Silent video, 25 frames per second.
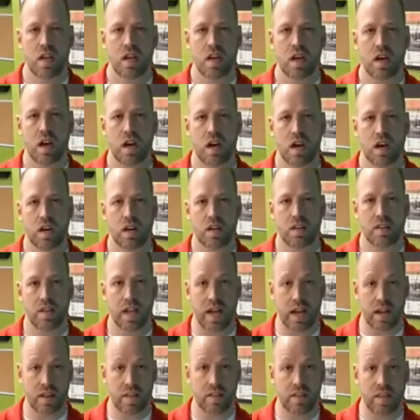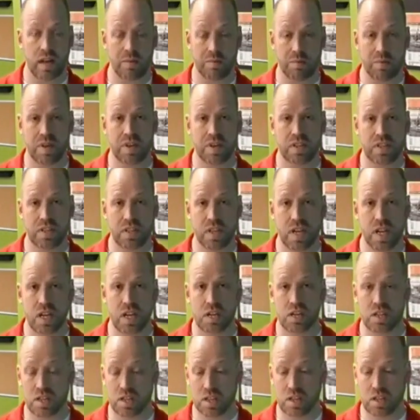that
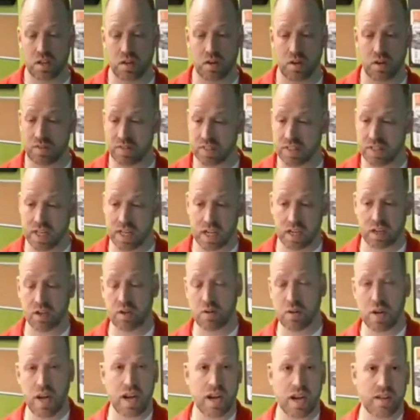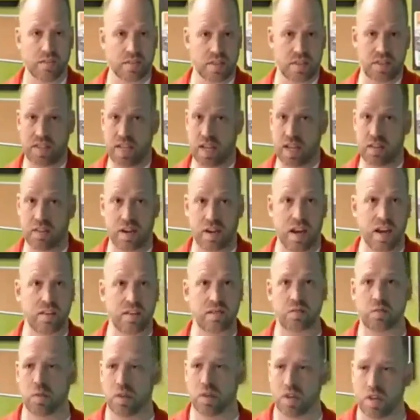presentation, you know, if it's Cutco knives, it's how the
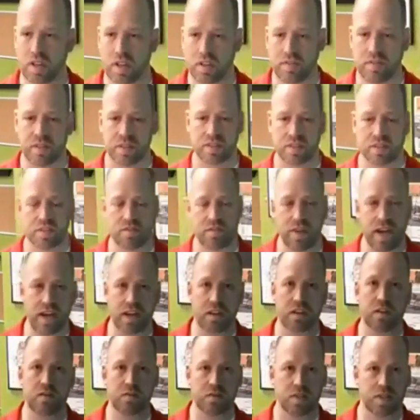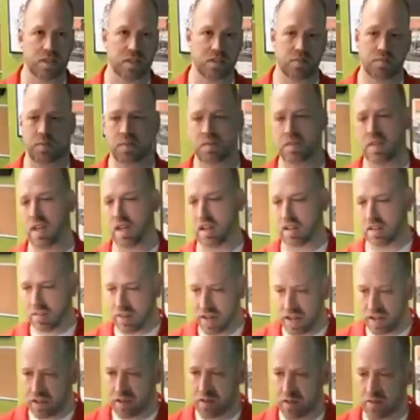knives work. If it's the vacuum salesperson, how the
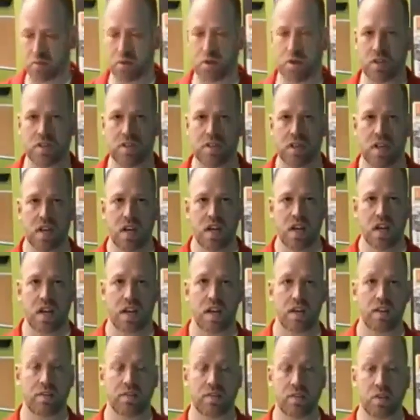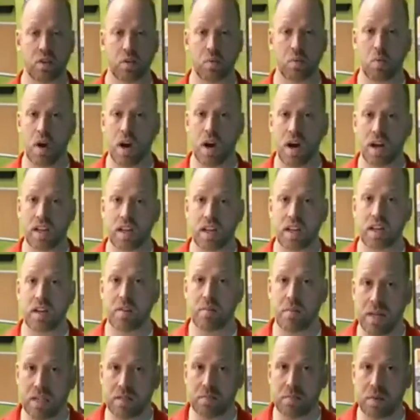vacuum works. If you're walking into
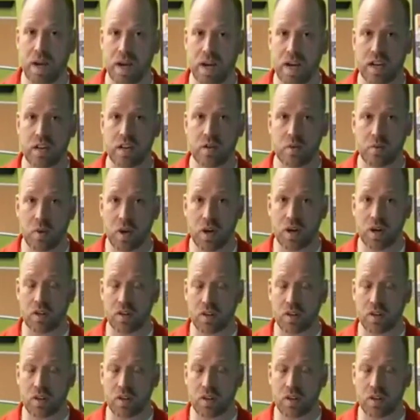Best Buy and you want to